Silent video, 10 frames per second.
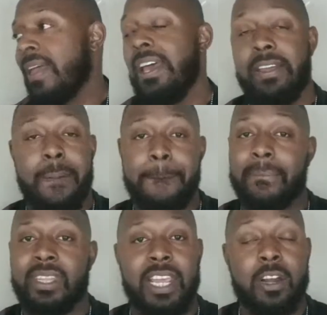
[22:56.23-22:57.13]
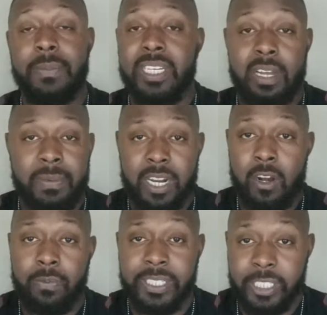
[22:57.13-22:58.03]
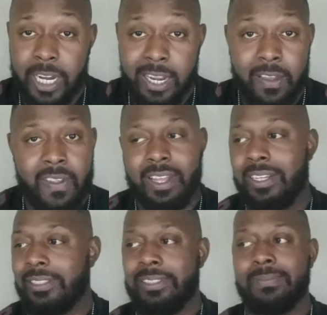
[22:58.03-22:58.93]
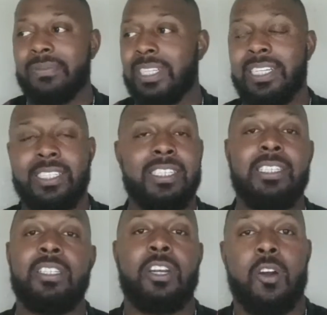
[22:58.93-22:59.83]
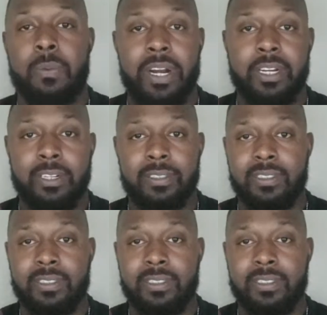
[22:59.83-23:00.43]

Hey, they're going to be doubling OBJ. This is a no-brainer.